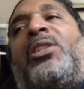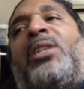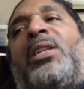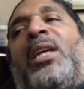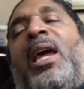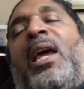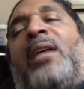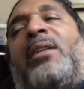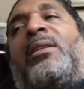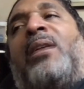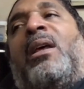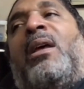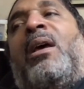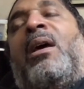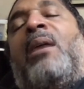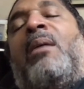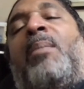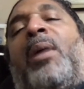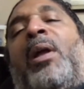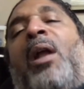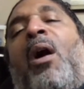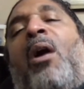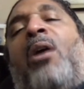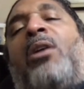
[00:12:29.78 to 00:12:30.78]
yes,
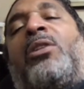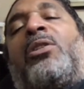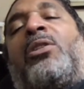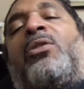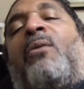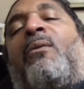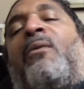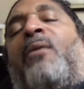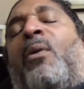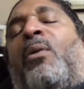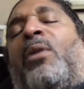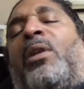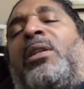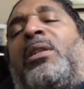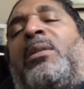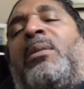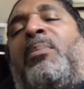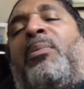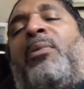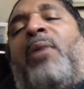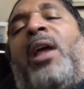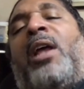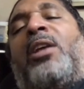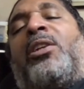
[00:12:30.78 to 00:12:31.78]
but also voter
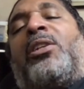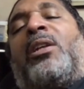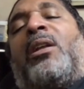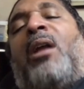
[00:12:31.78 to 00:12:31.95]
suppression,